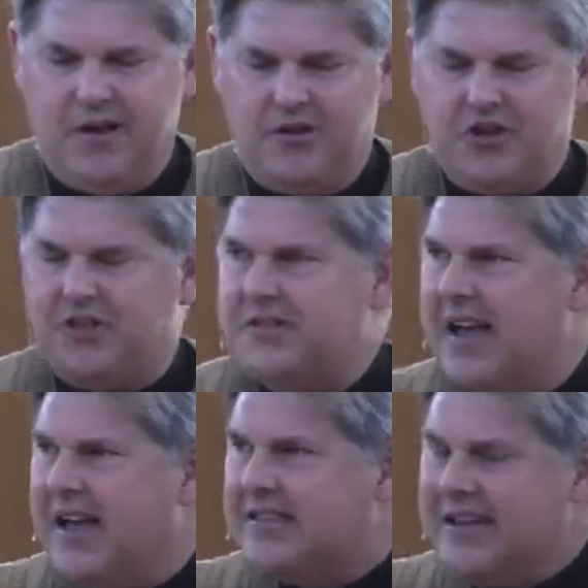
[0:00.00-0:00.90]
Just
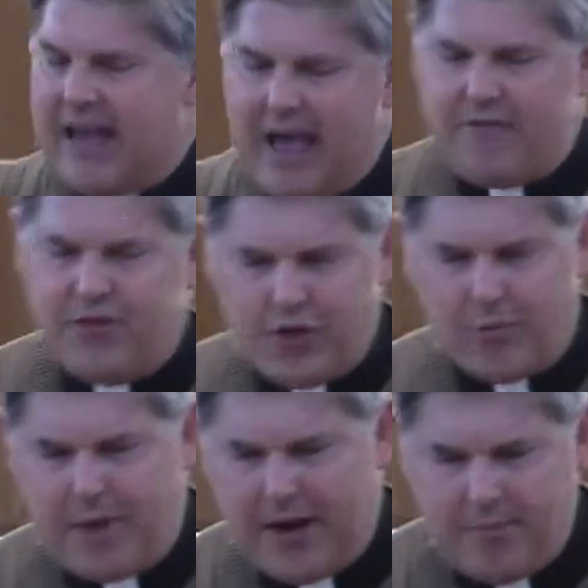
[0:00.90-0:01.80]
as in heaven there are
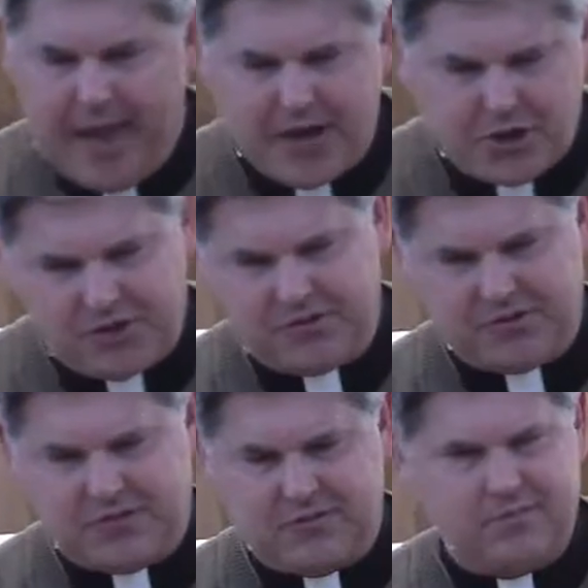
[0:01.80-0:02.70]
many mansions.
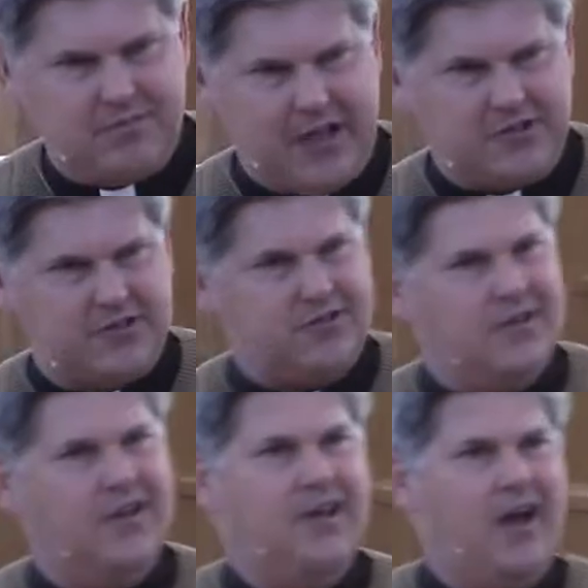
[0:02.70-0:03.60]
That's
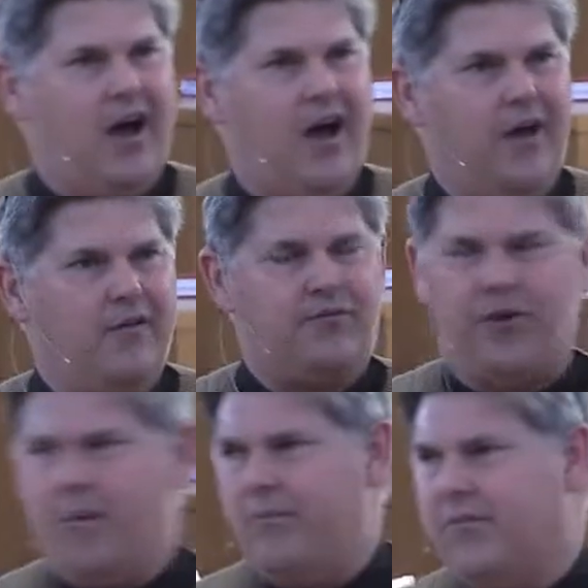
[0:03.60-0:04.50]
uh,
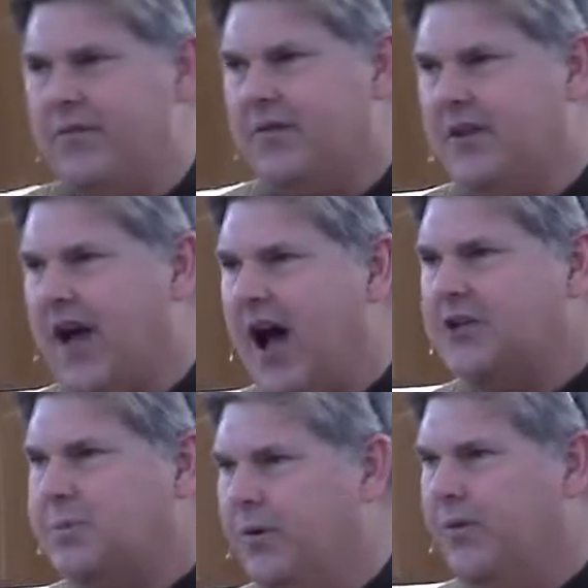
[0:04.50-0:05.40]
from the
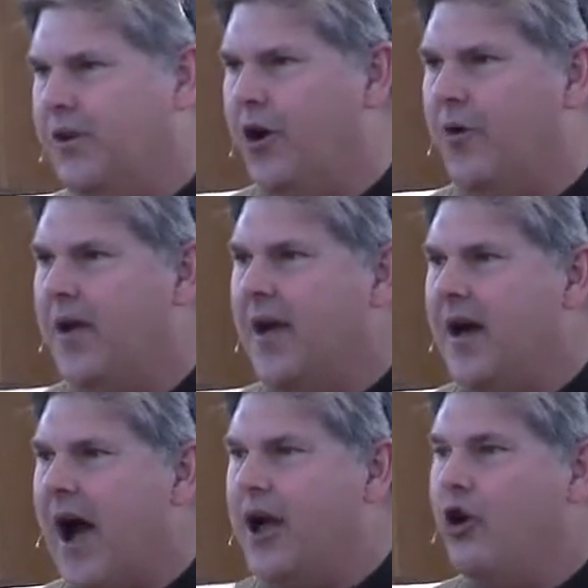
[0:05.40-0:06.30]
gospel. You know,
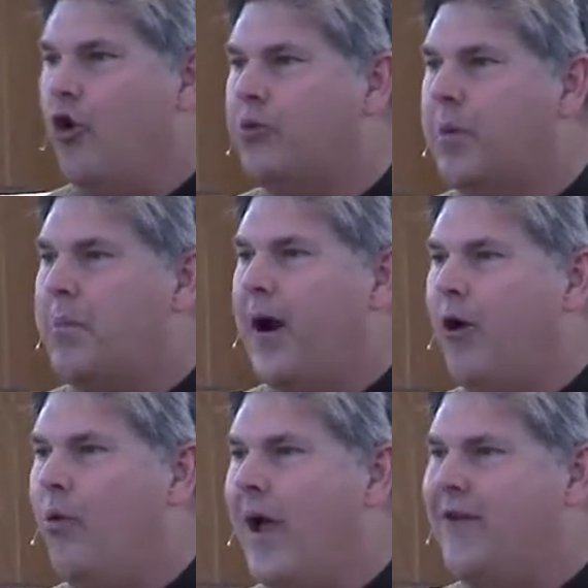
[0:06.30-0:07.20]
I go to prepare
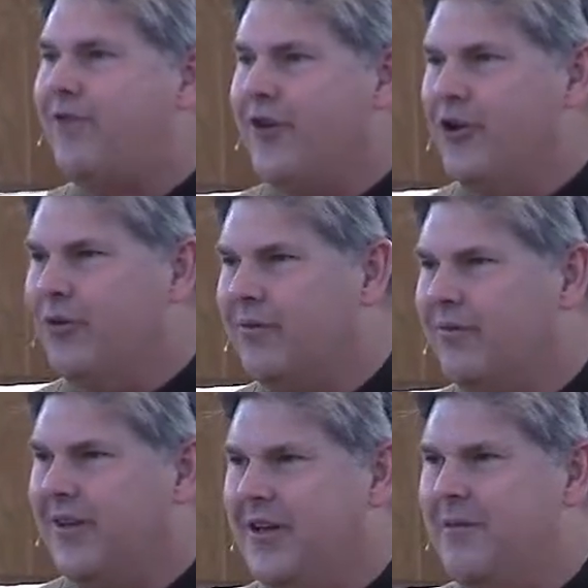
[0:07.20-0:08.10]
a way for you.
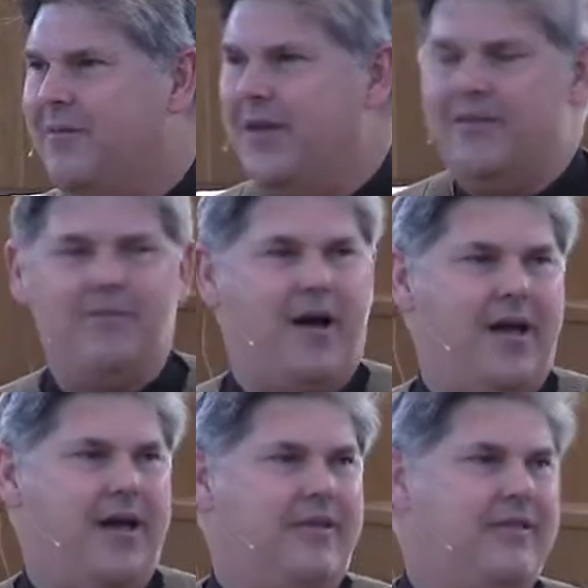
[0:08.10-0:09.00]
In, in,
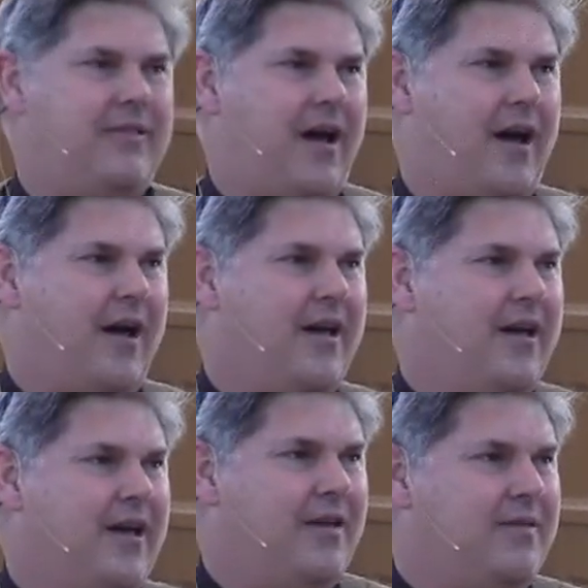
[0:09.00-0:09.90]
in uh,
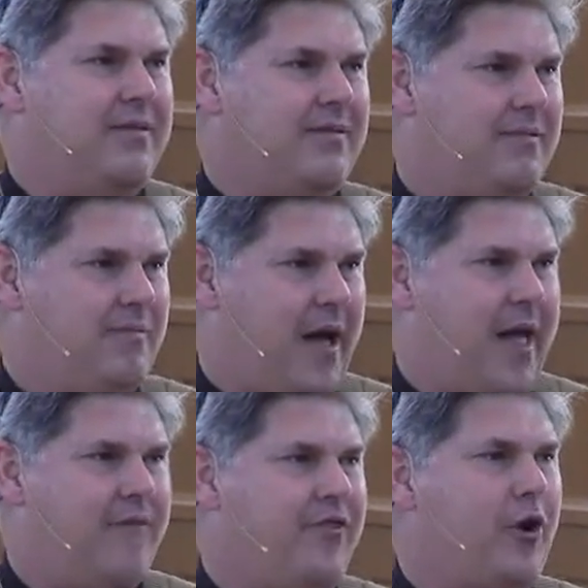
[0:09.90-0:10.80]
my
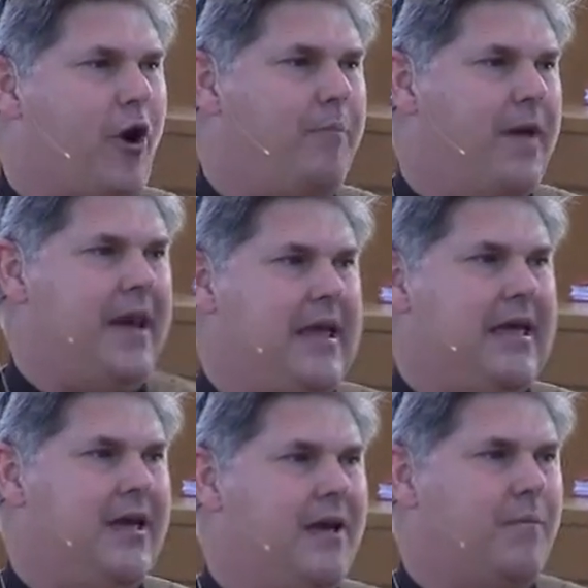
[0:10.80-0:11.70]
heaven there are
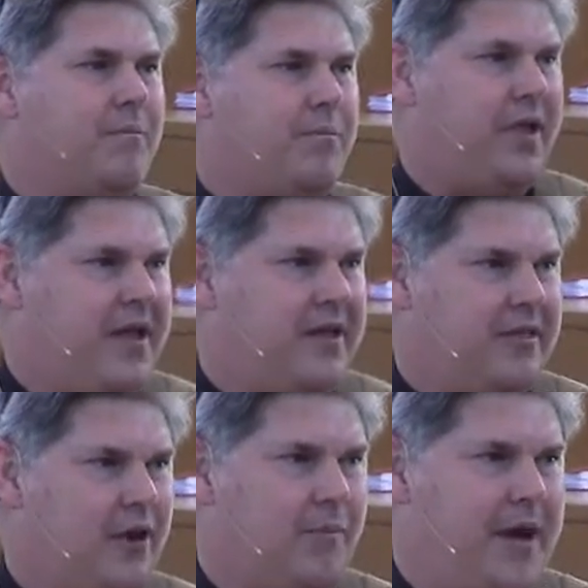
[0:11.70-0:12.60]
many, pla-
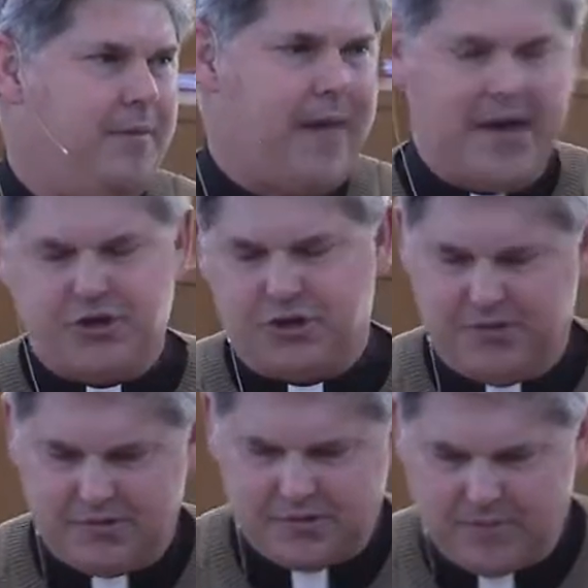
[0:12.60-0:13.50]
there are many
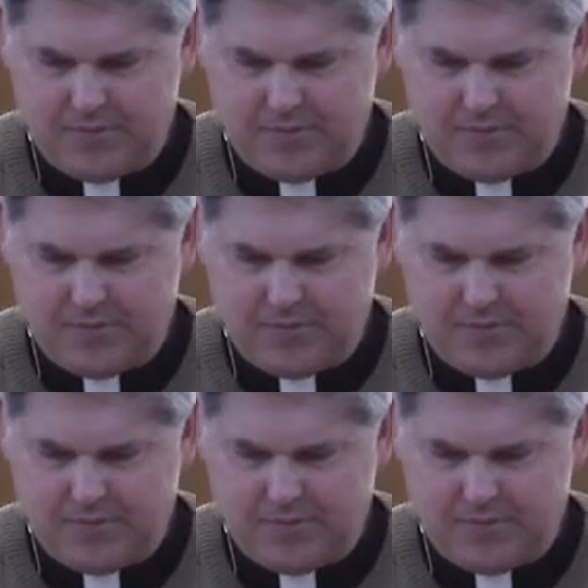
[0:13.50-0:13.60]
mansions.